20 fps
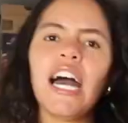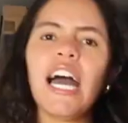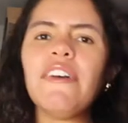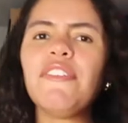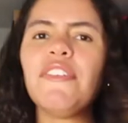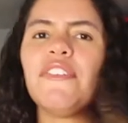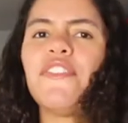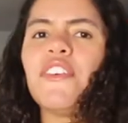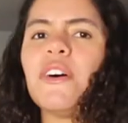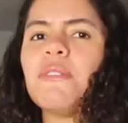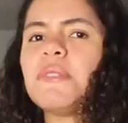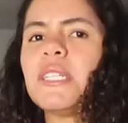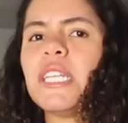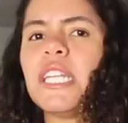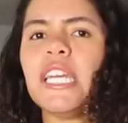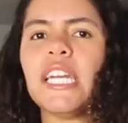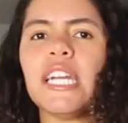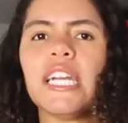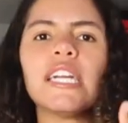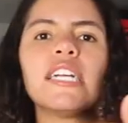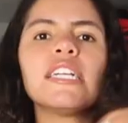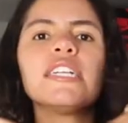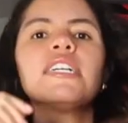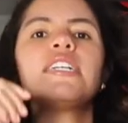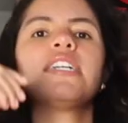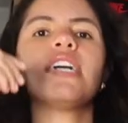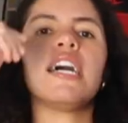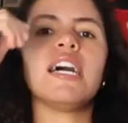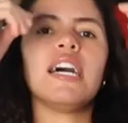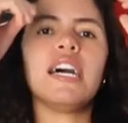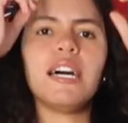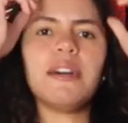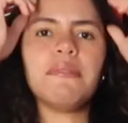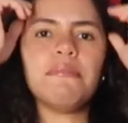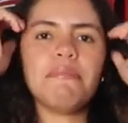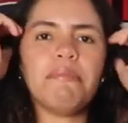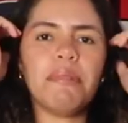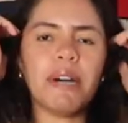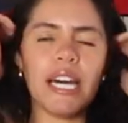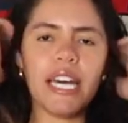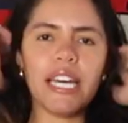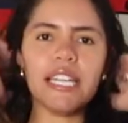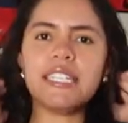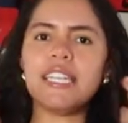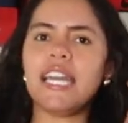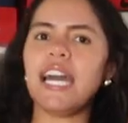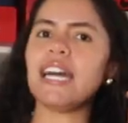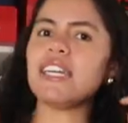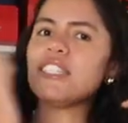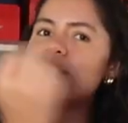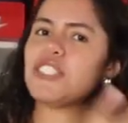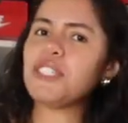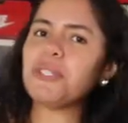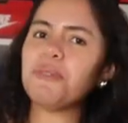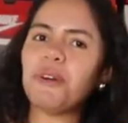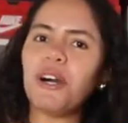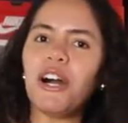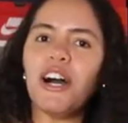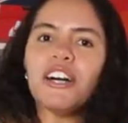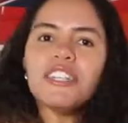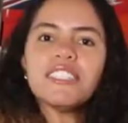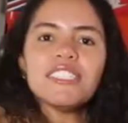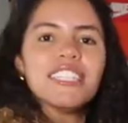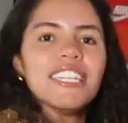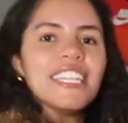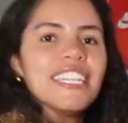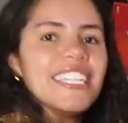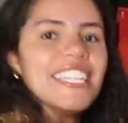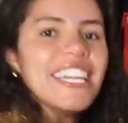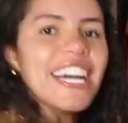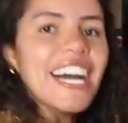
I haven't filmed in here, but yeah, shoe wall, here you